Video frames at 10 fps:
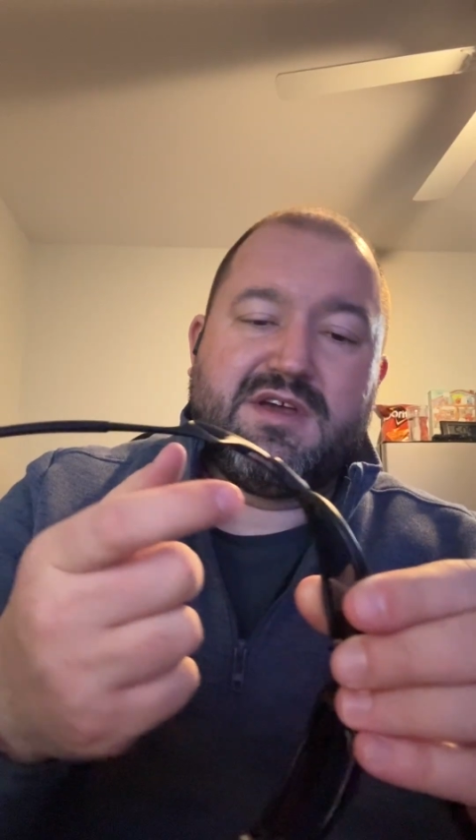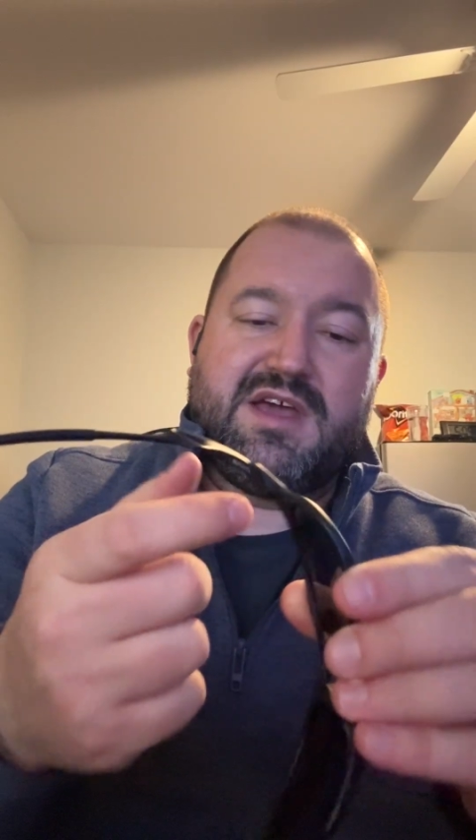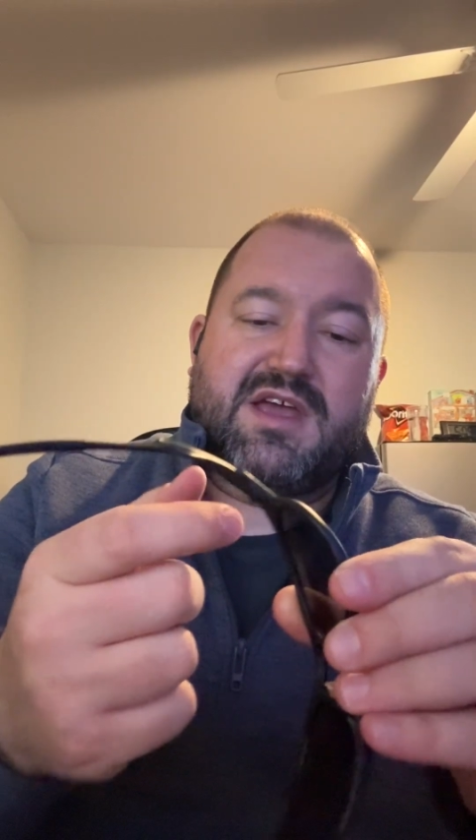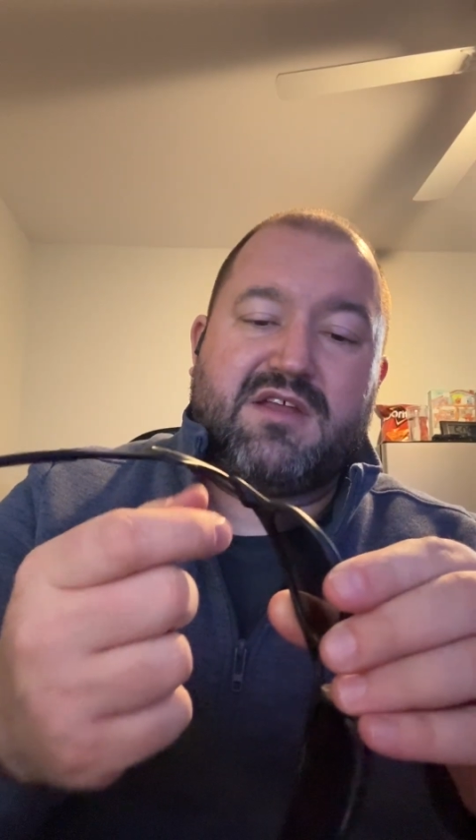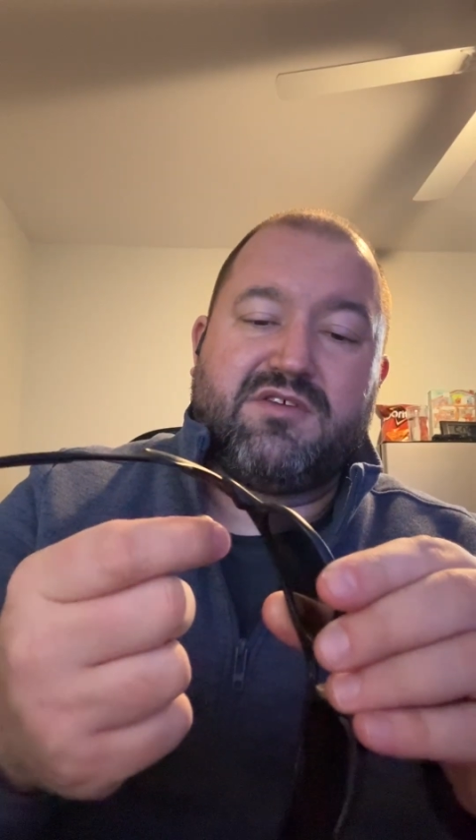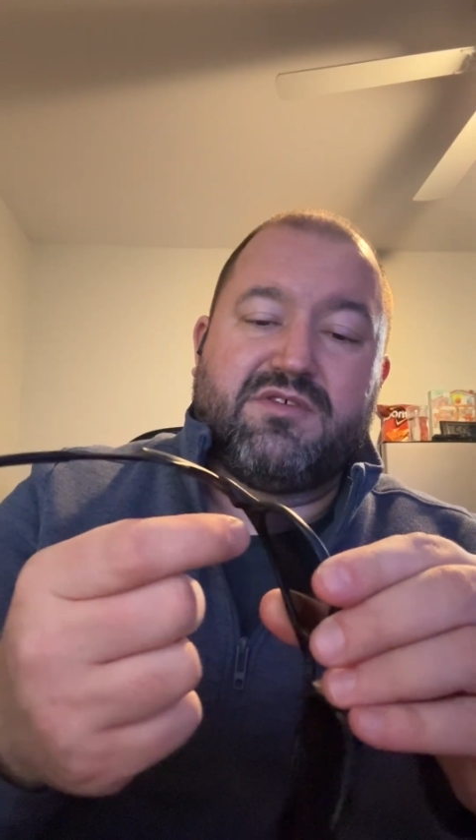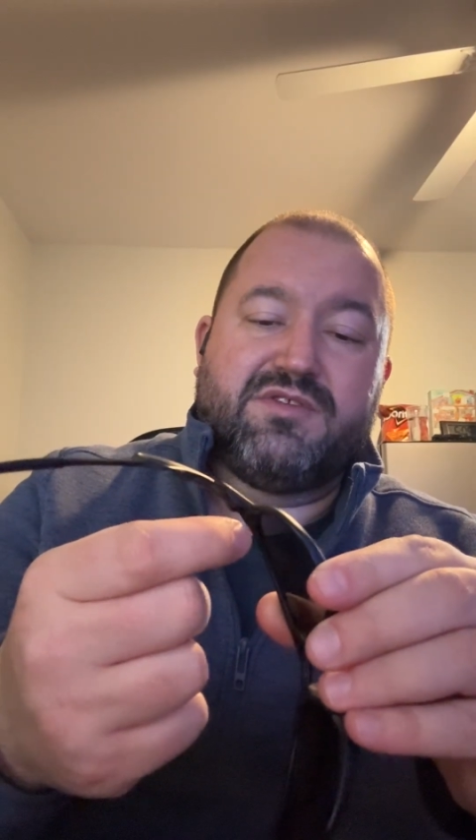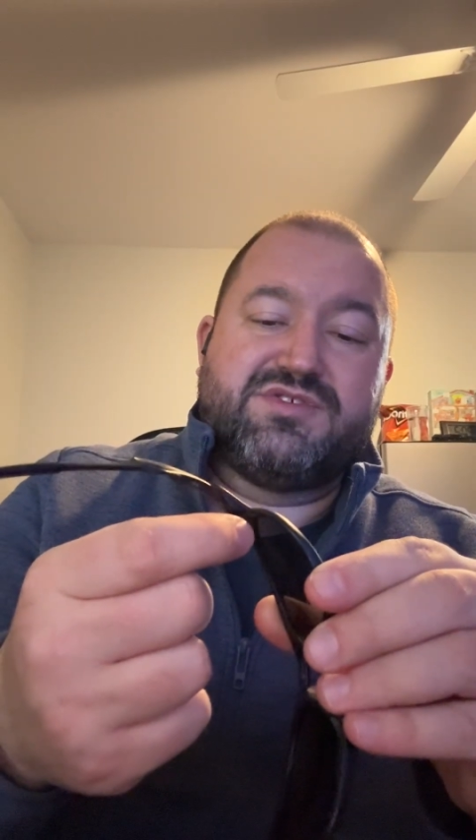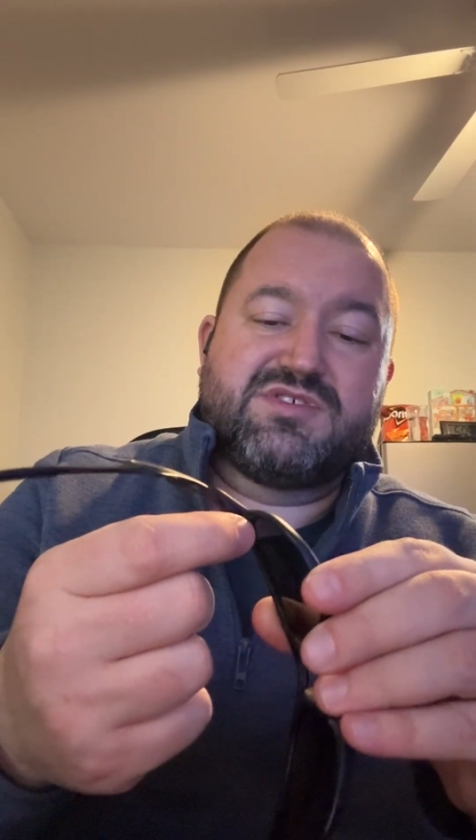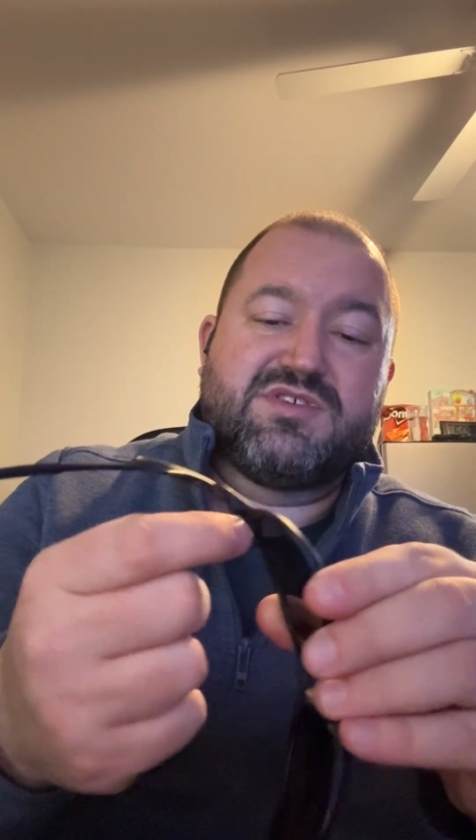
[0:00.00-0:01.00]
and you'll
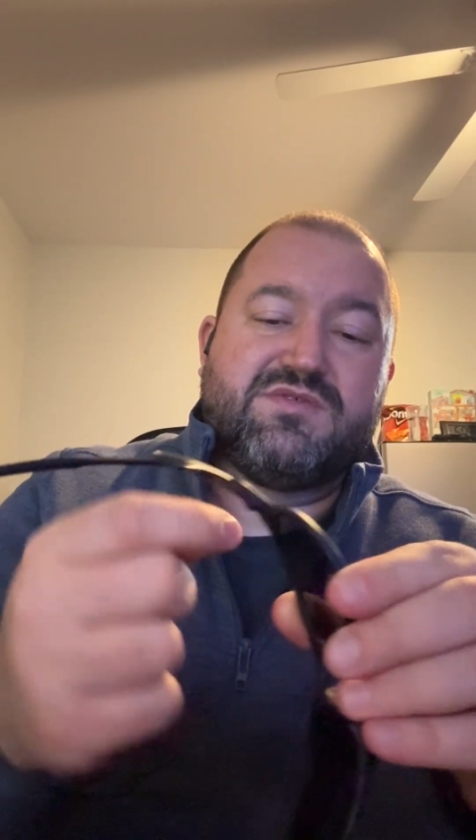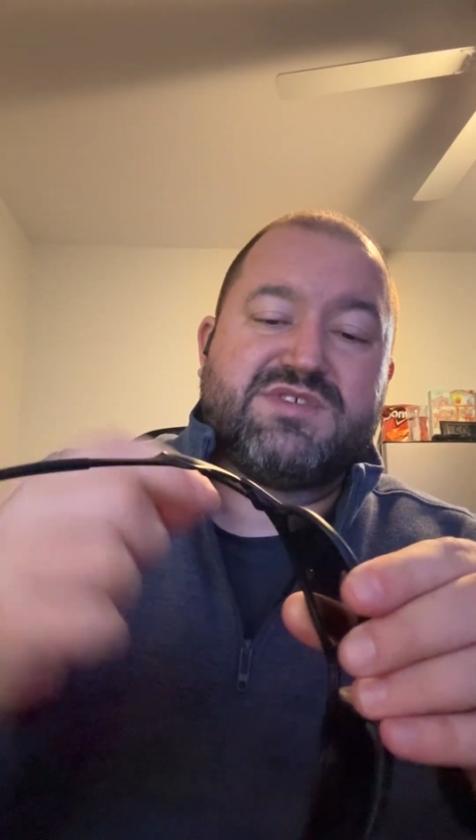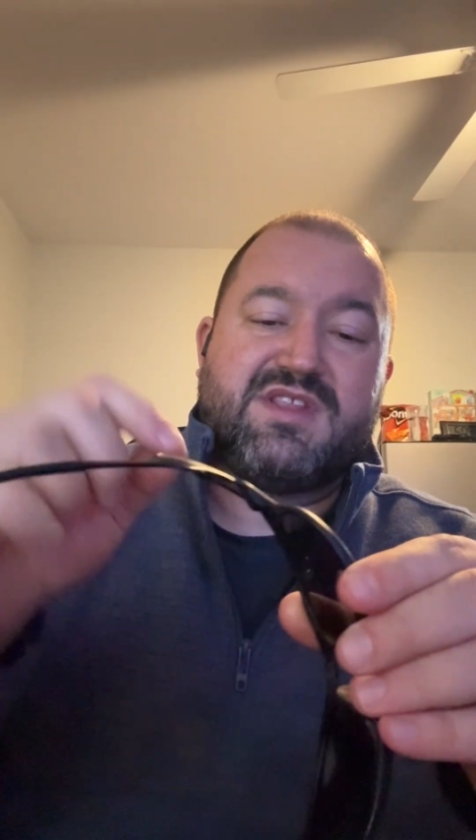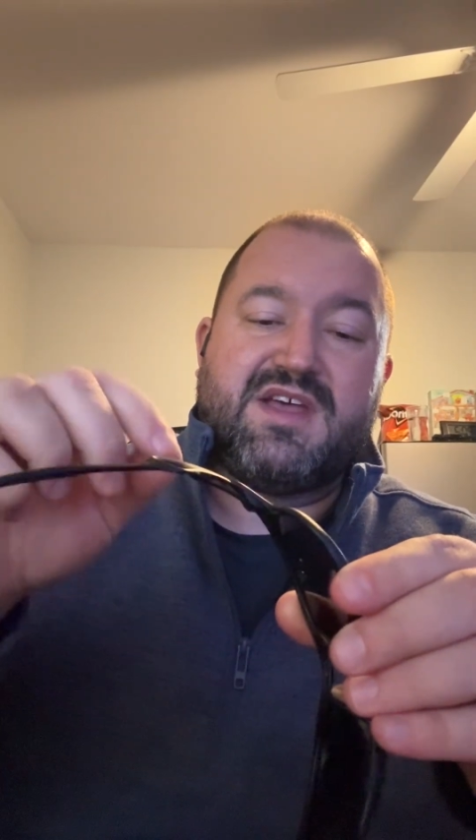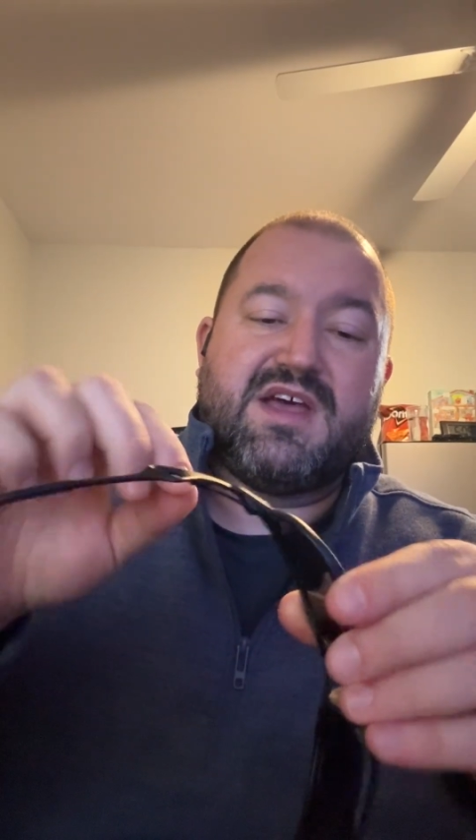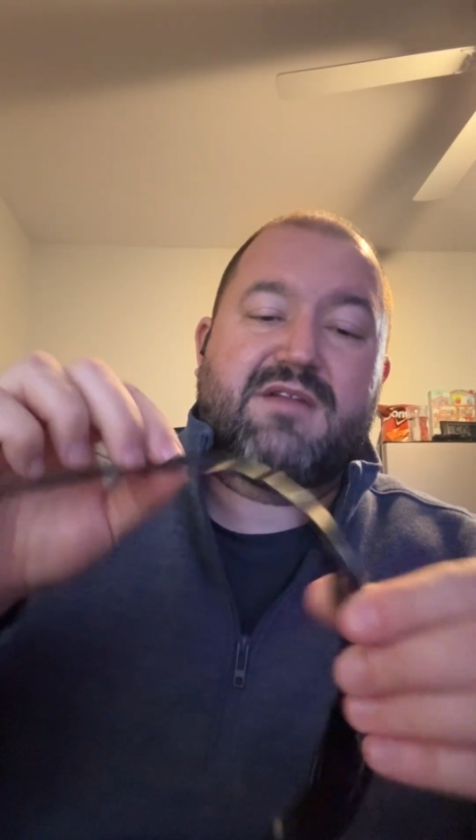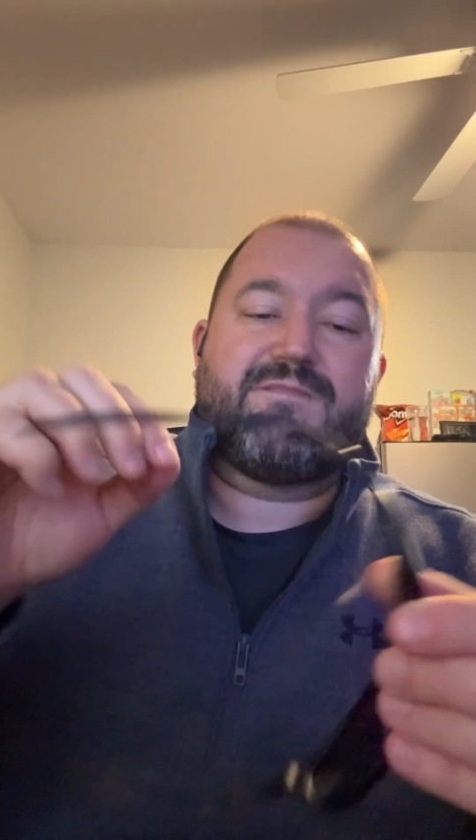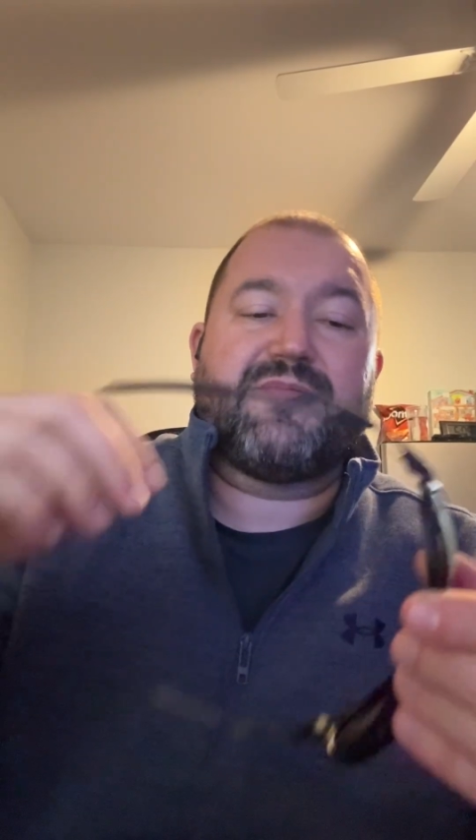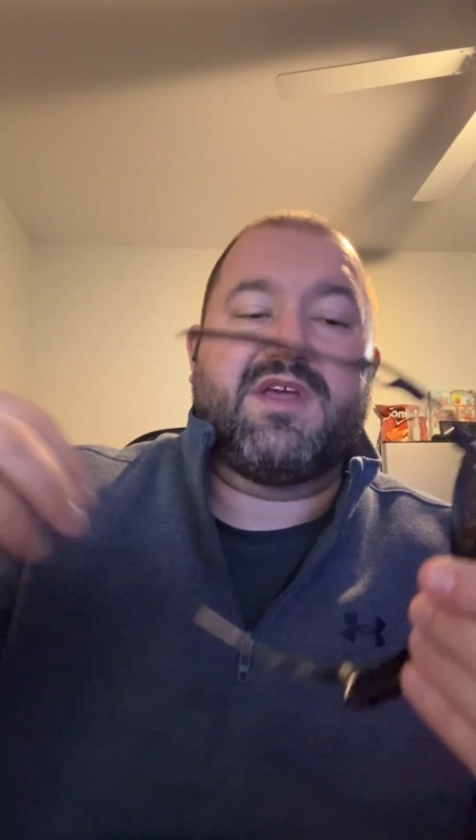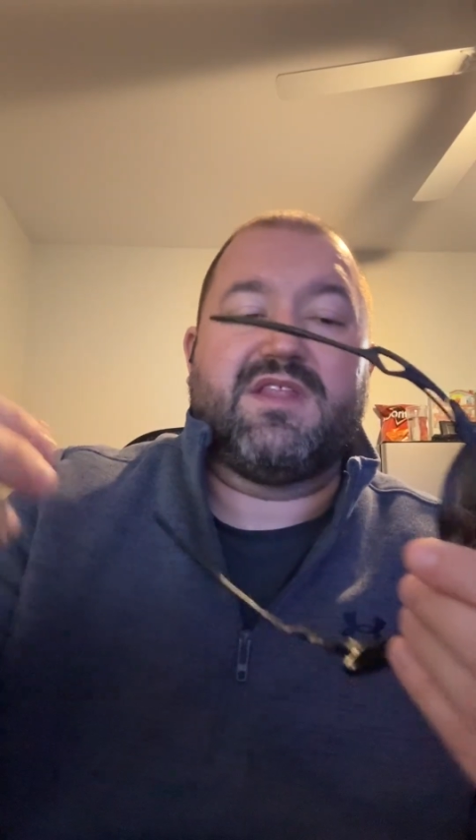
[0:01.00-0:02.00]
just loosen that,
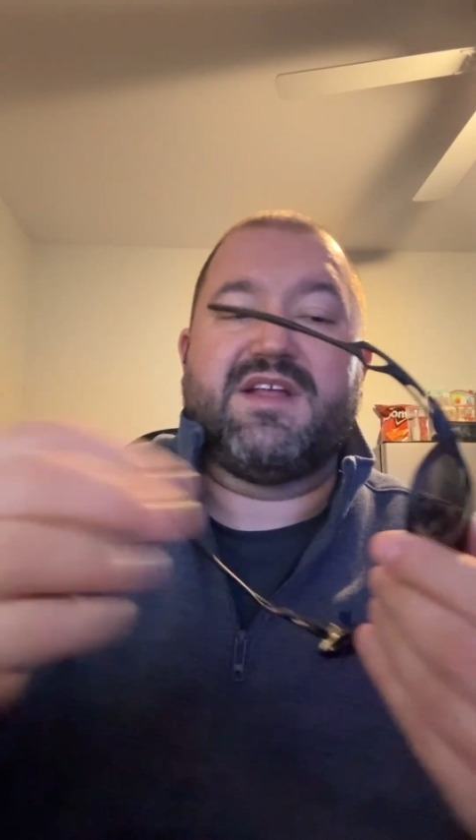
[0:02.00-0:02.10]
and